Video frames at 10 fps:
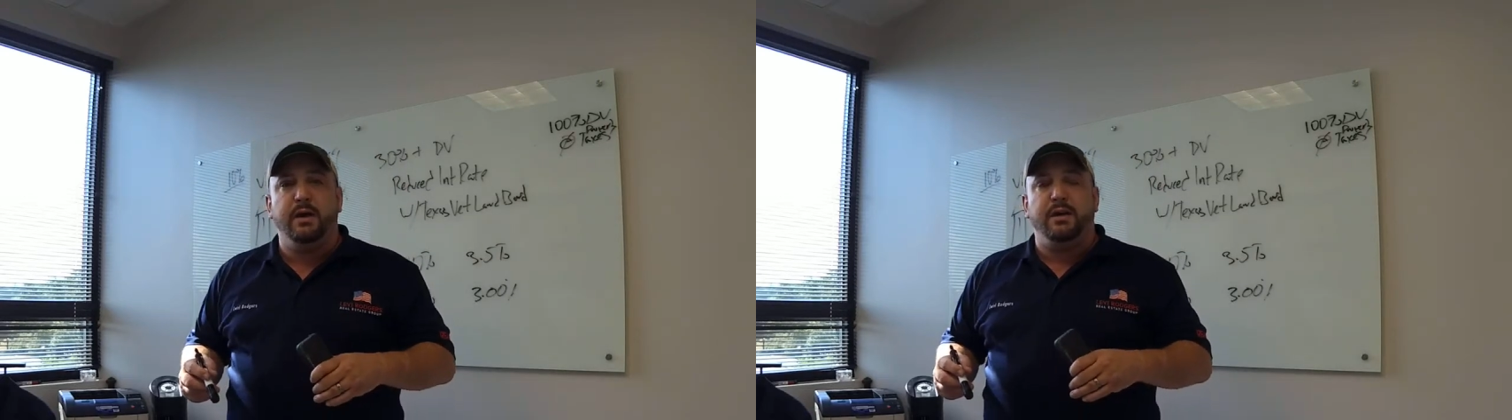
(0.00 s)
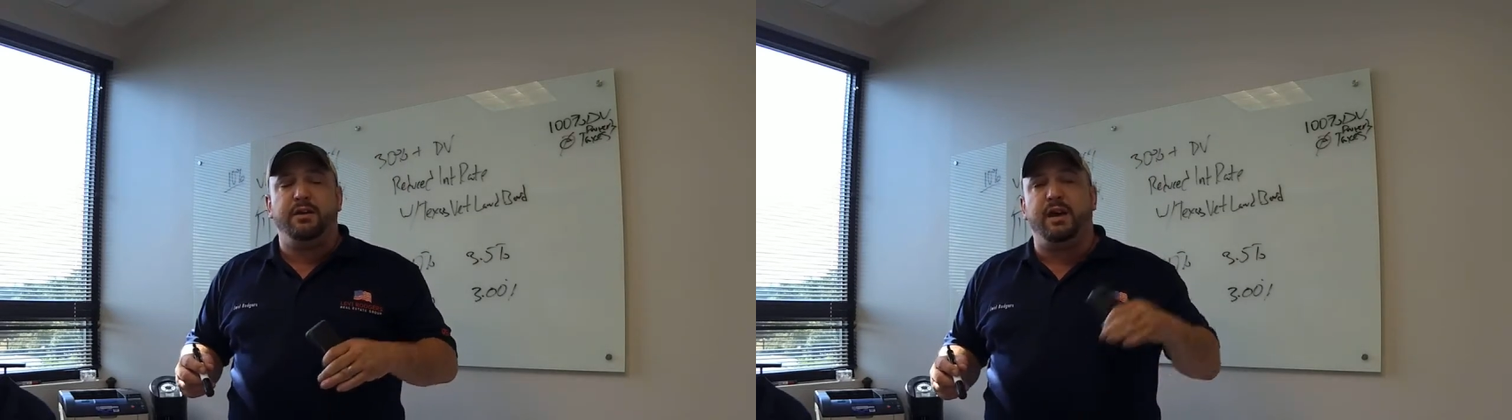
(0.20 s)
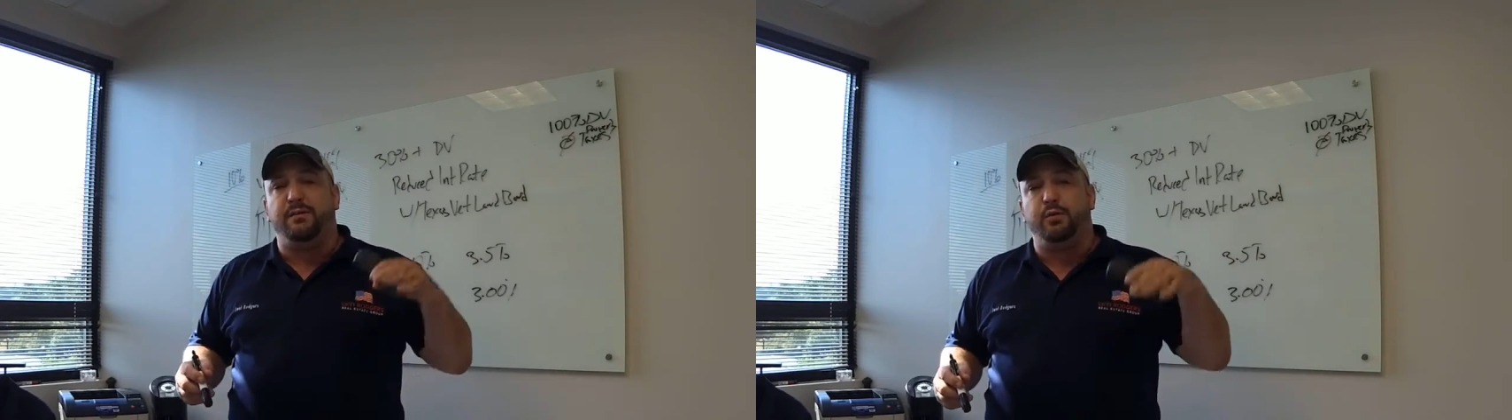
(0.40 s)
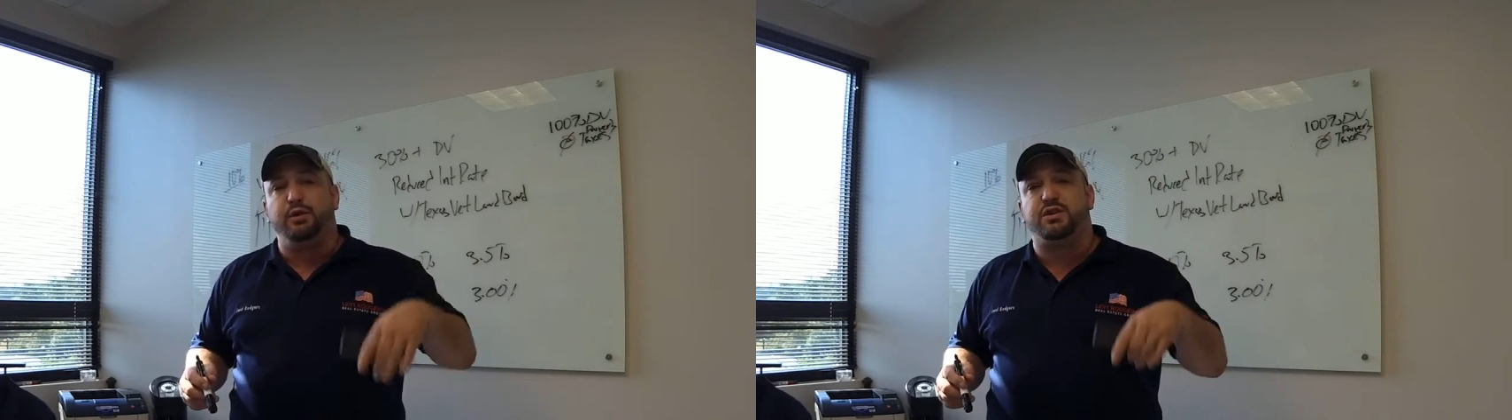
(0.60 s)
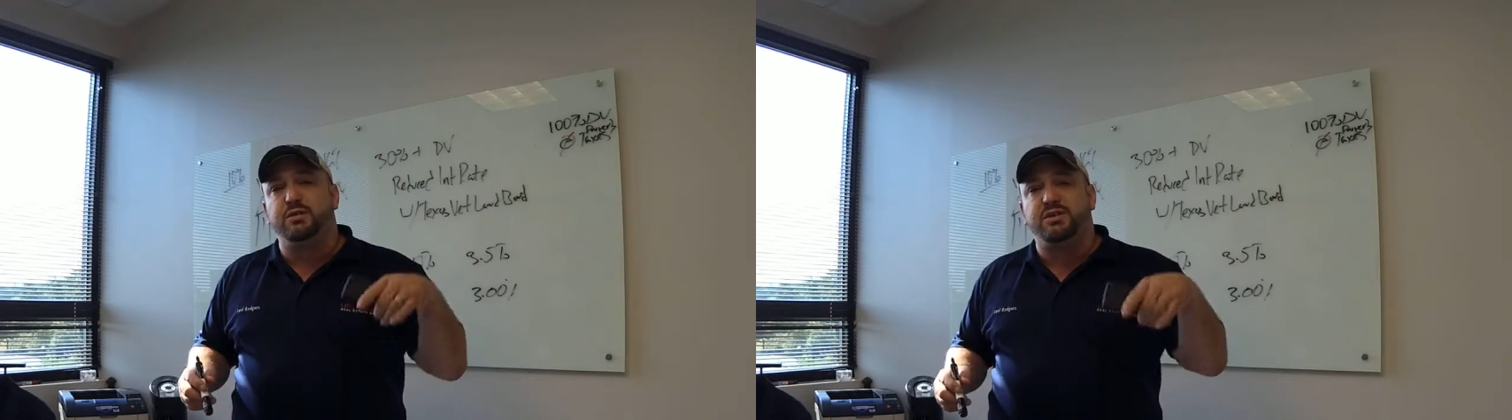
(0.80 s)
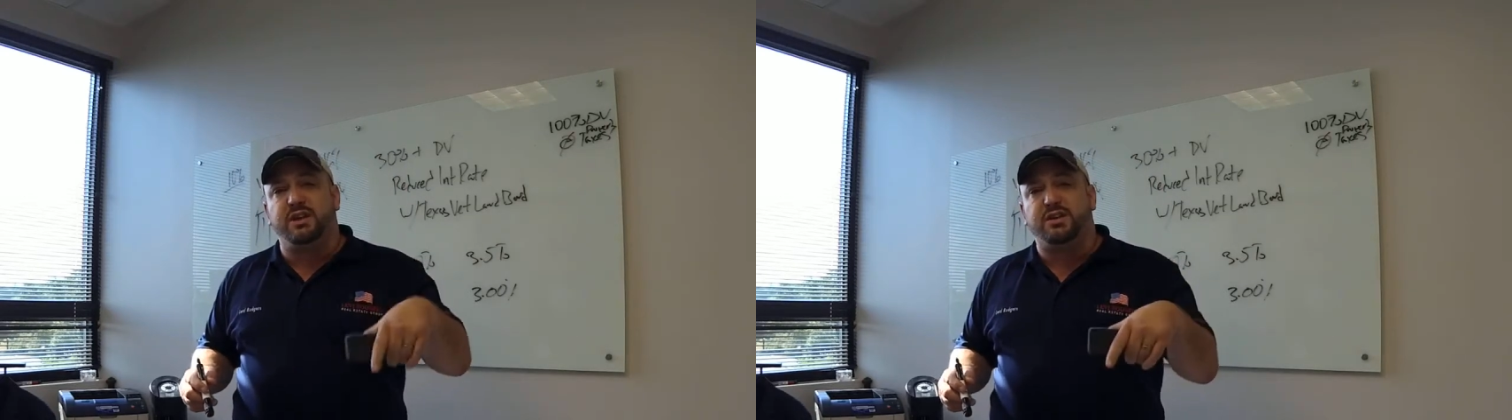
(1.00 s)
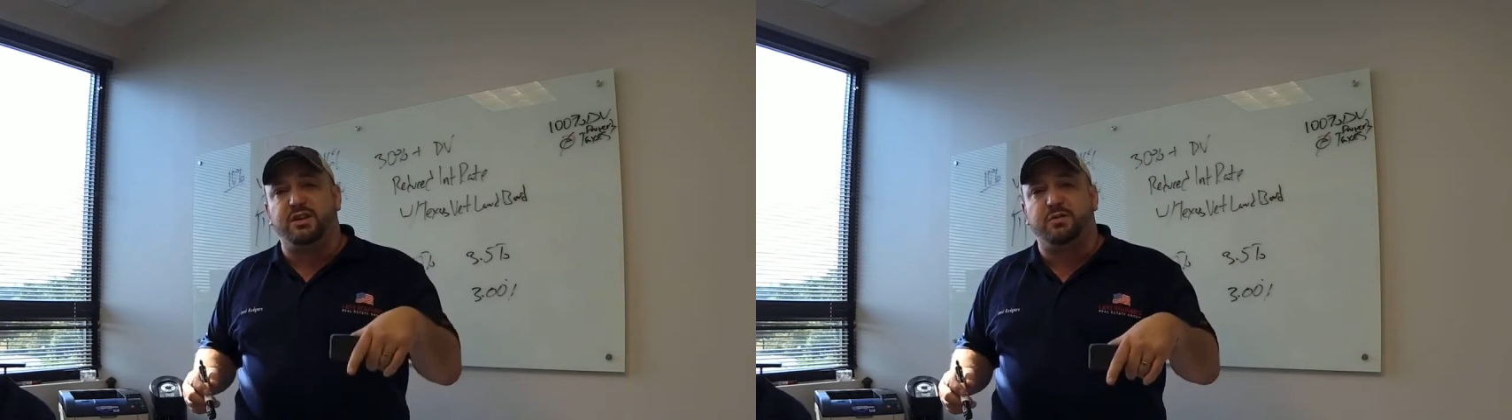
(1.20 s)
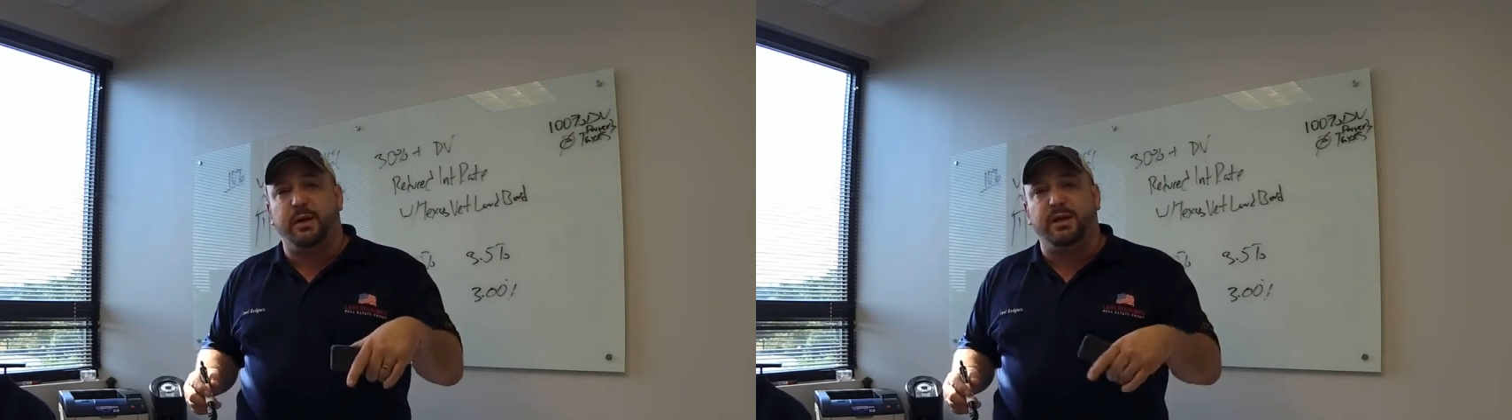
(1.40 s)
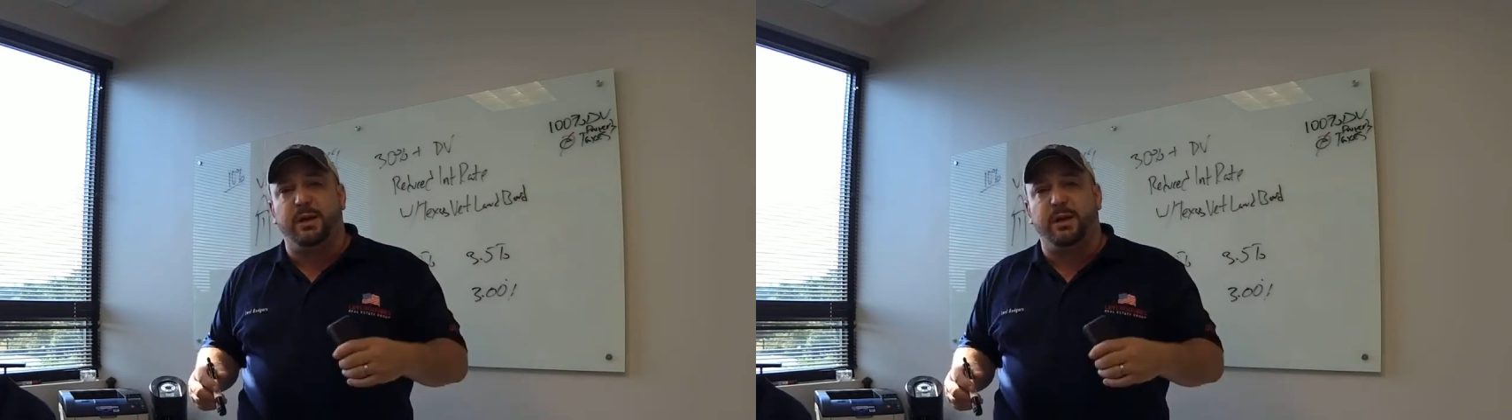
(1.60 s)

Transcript: you're going to have a reduced interest rate